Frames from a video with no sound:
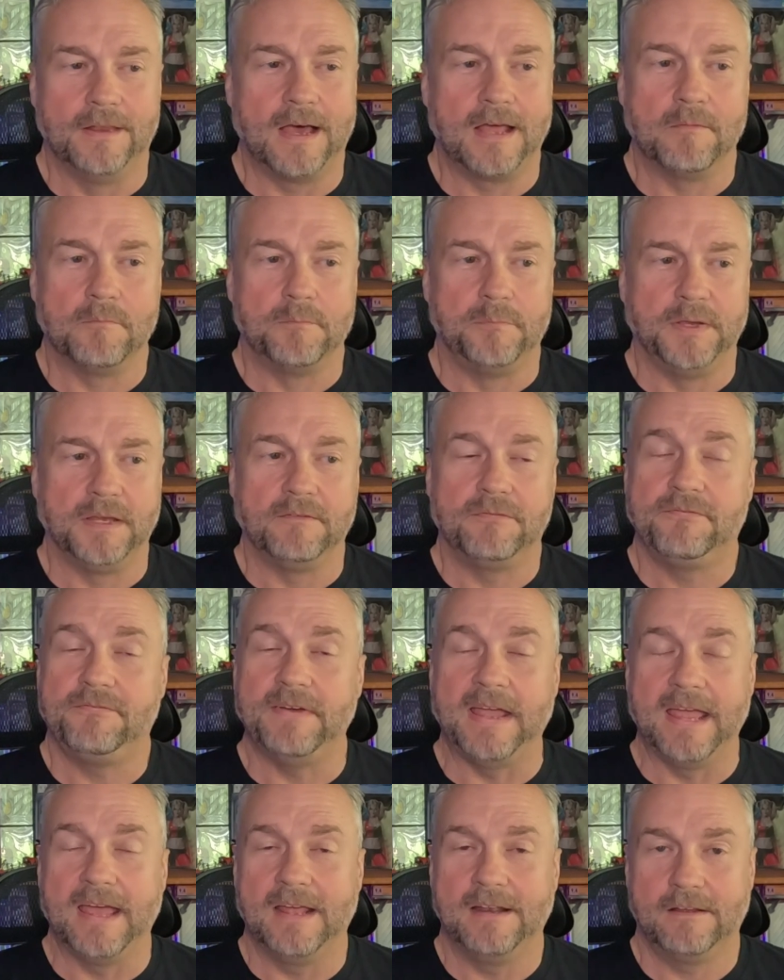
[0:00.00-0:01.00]
a big
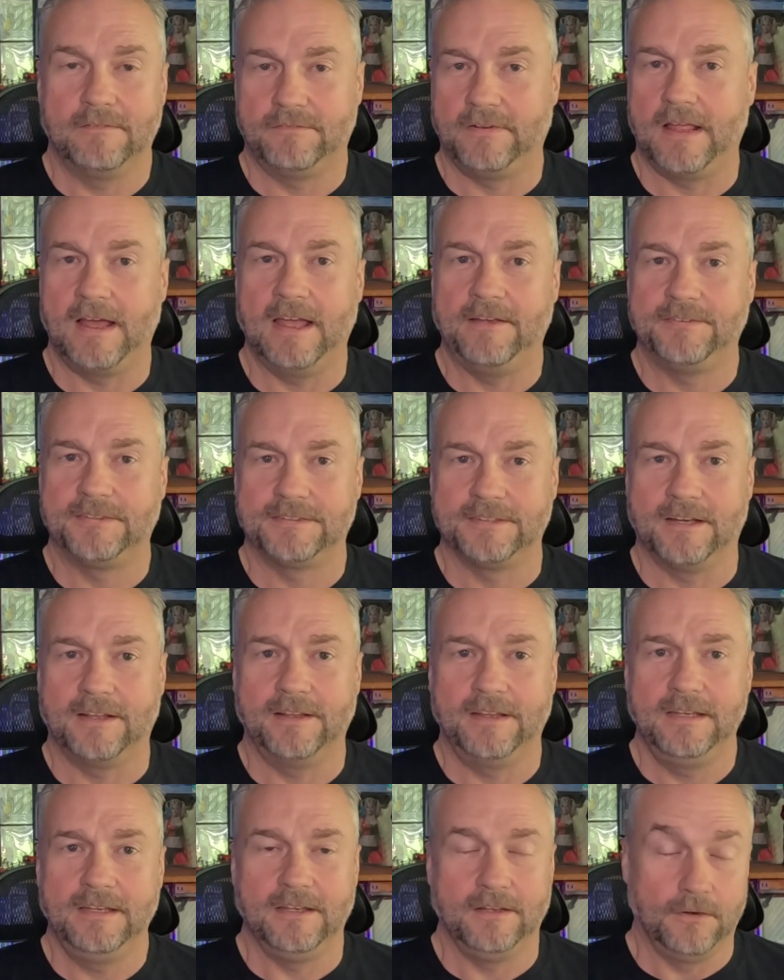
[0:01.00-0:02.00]
fan of live
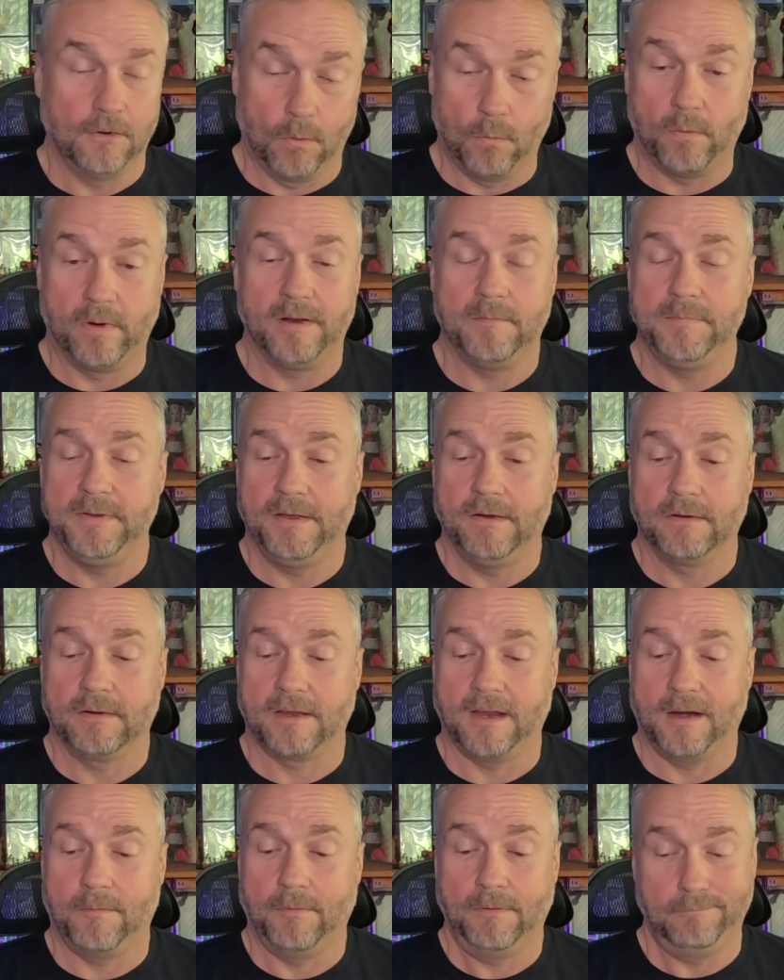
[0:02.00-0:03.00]
selling, you don't want to be on
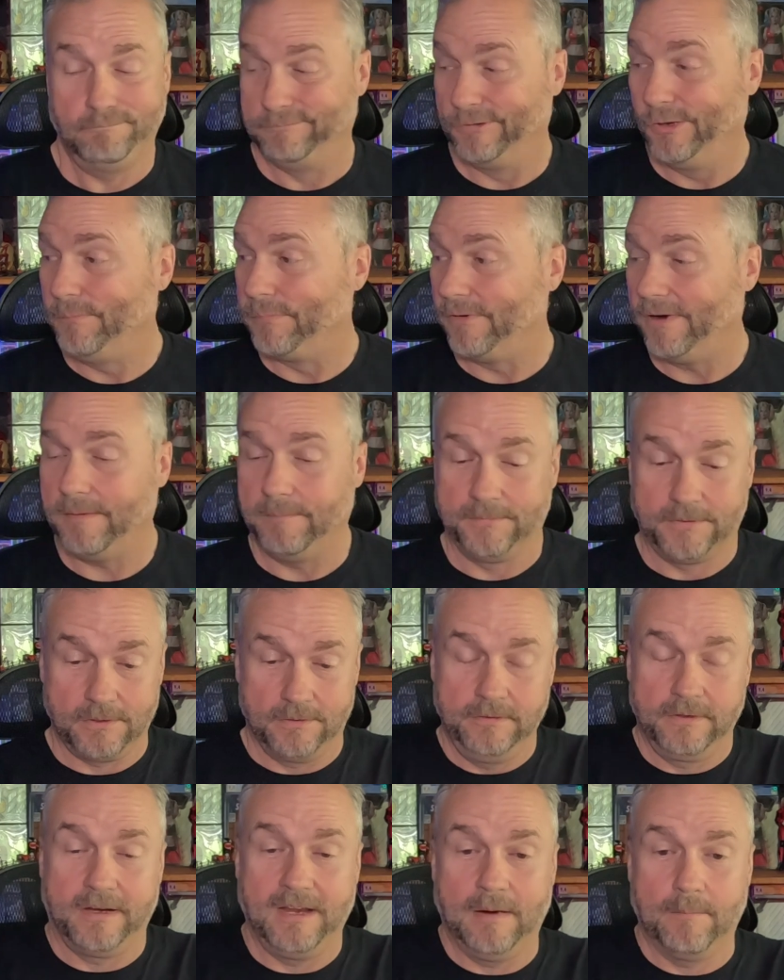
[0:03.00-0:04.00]
camera, no problem.
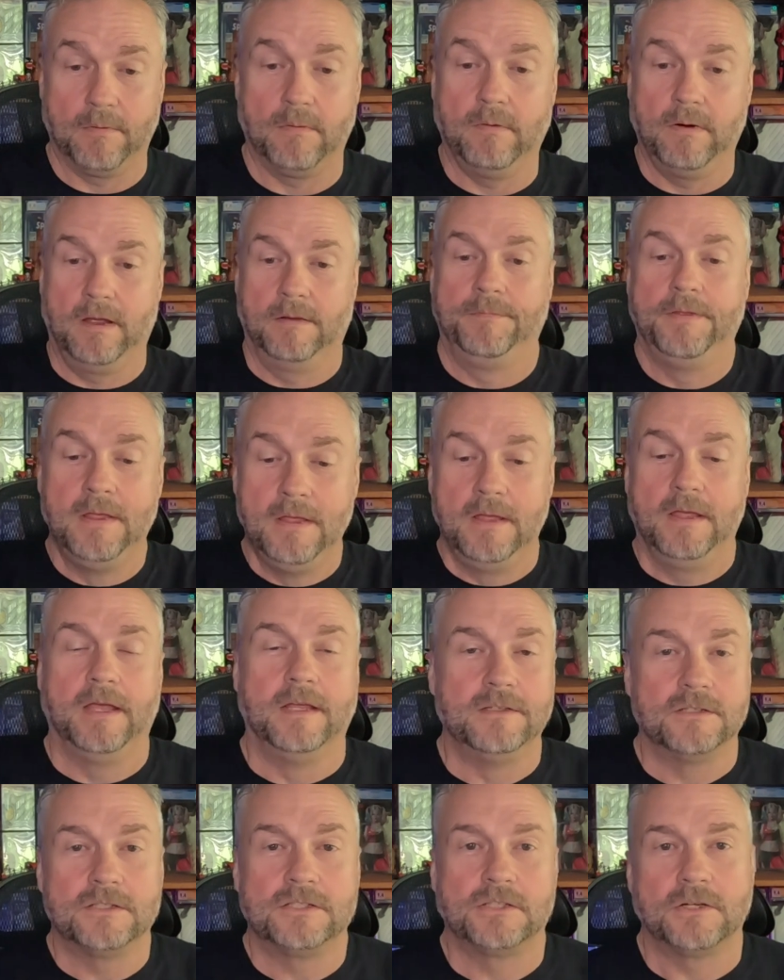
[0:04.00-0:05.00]
Turn your camera around
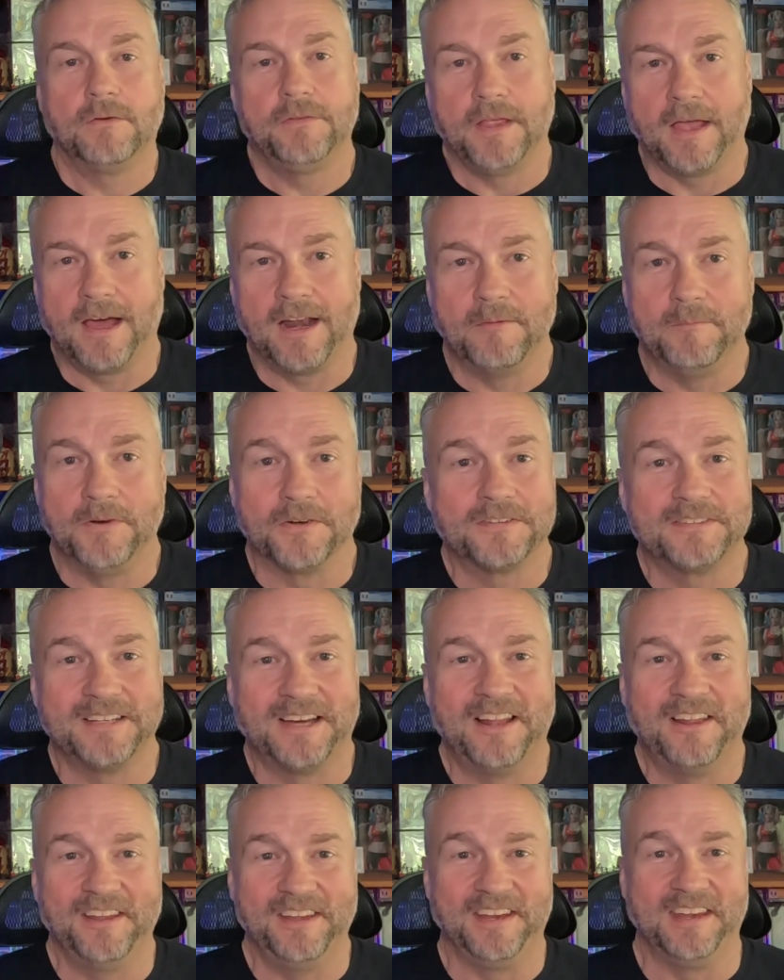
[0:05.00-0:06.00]
and just show the item you're
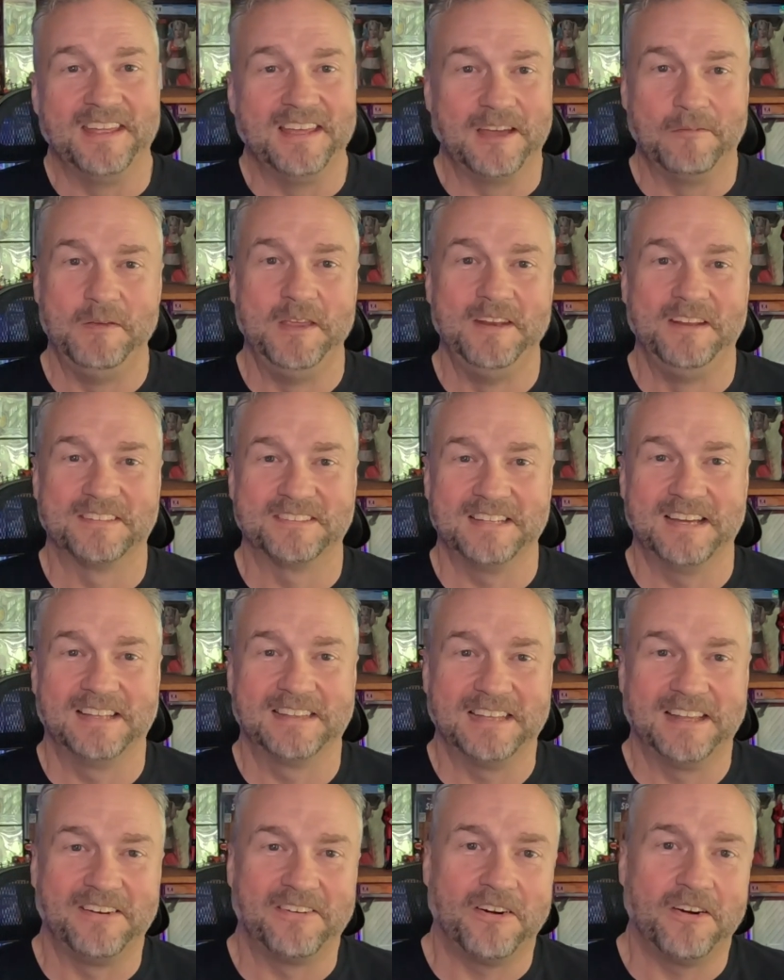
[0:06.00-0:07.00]
selling. I mean, it's
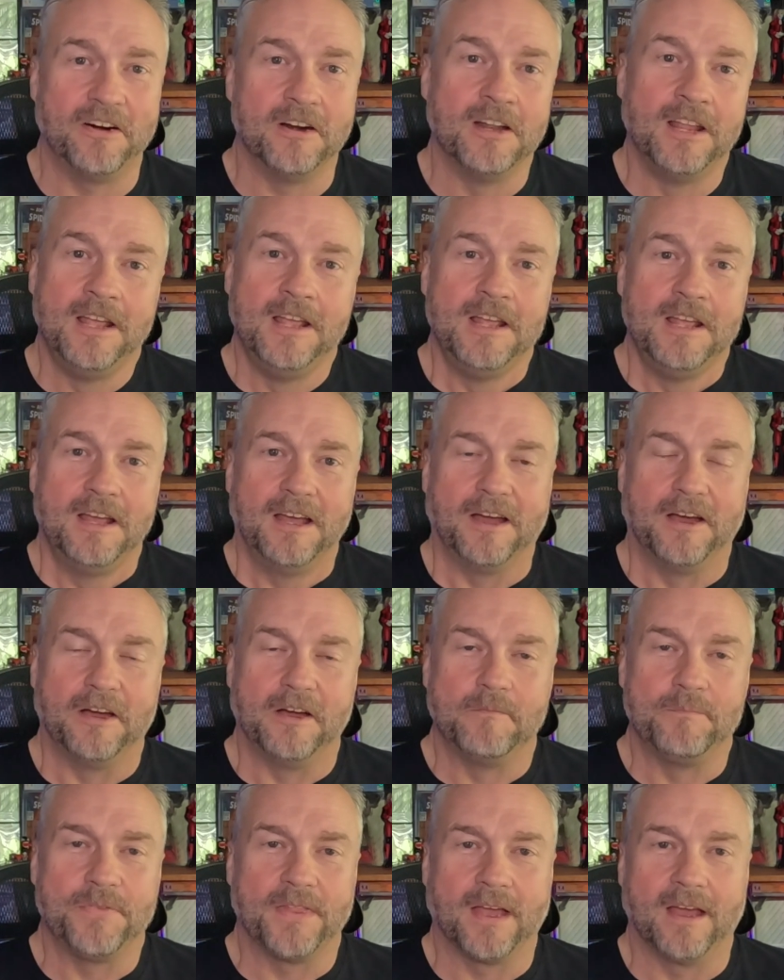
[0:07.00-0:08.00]
not that hard.
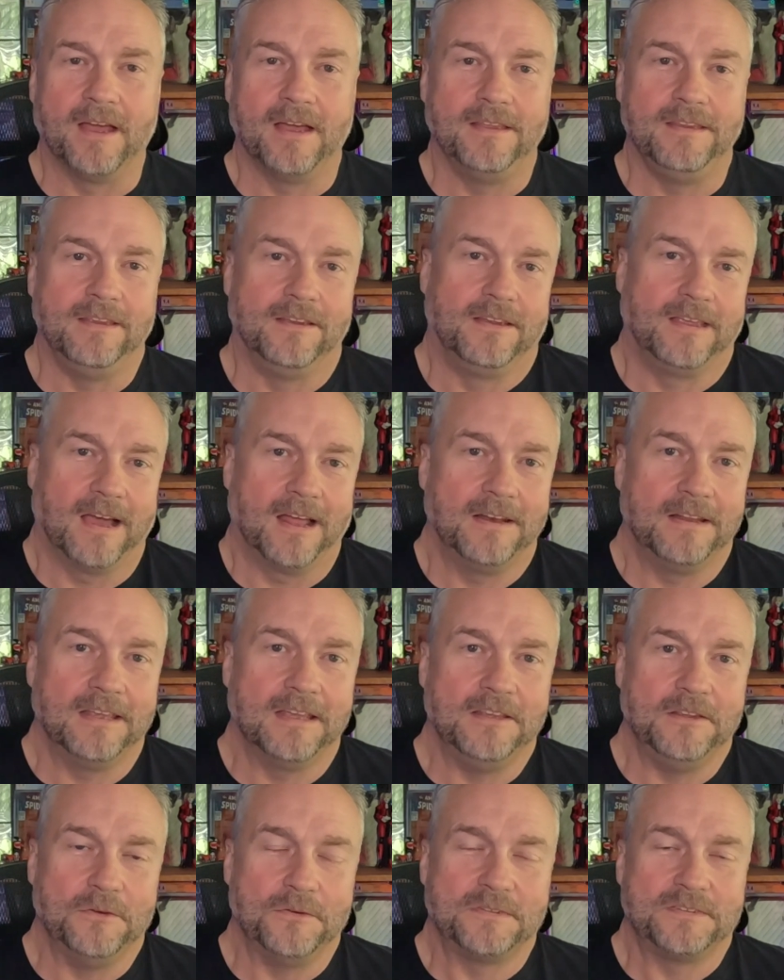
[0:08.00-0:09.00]
You kind of
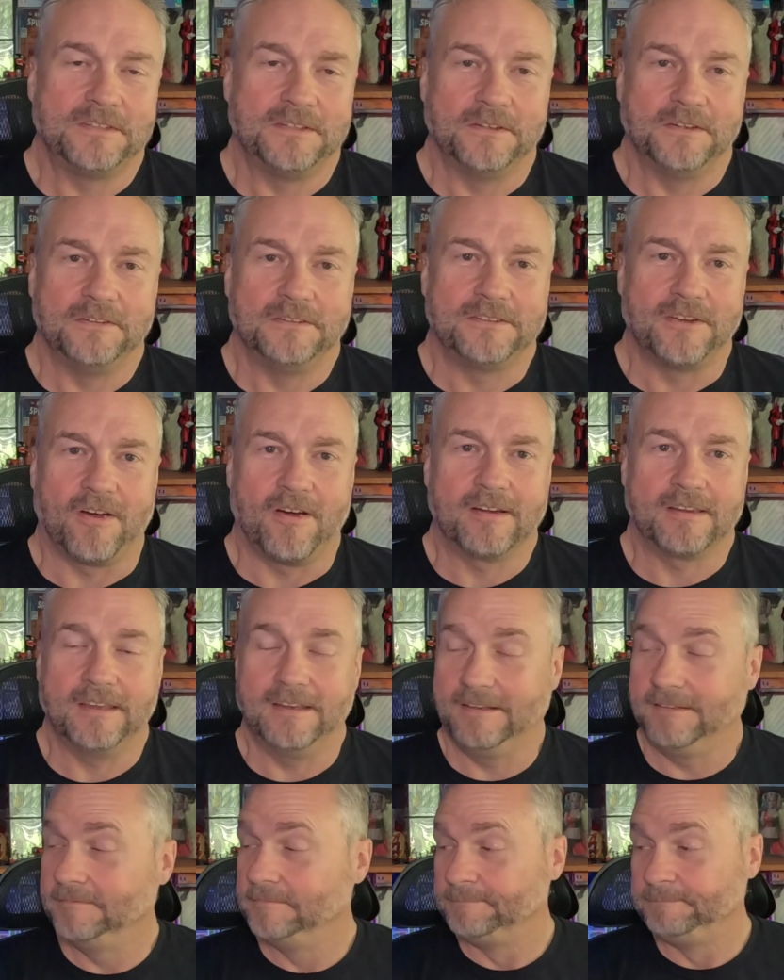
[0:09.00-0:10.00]
get used to
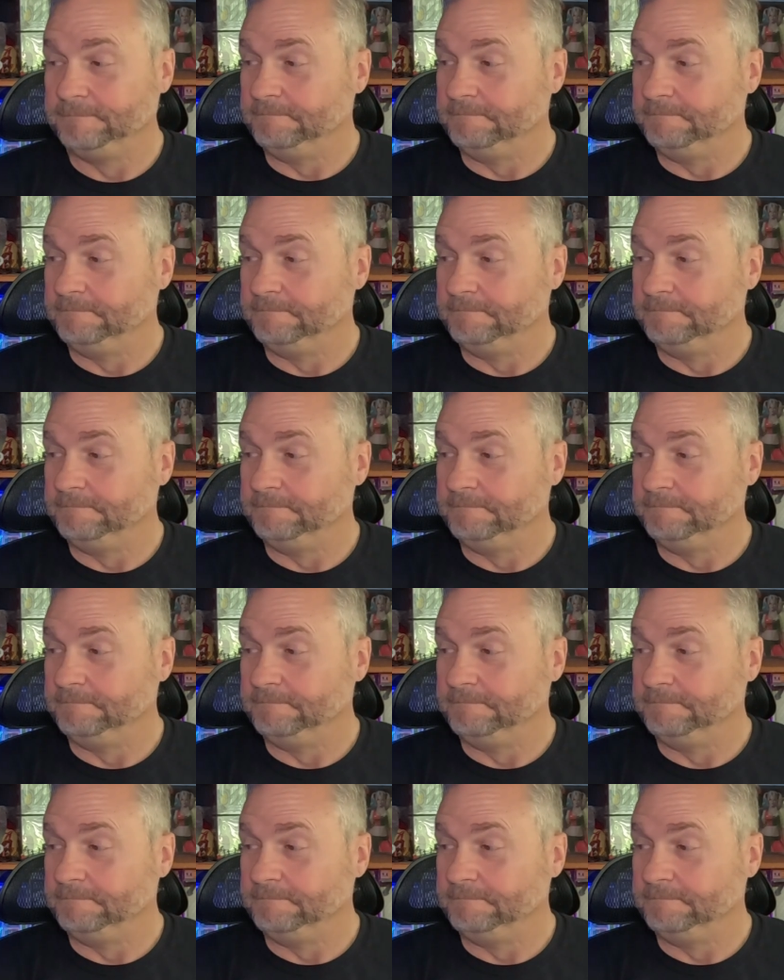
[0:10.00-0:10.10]
talking.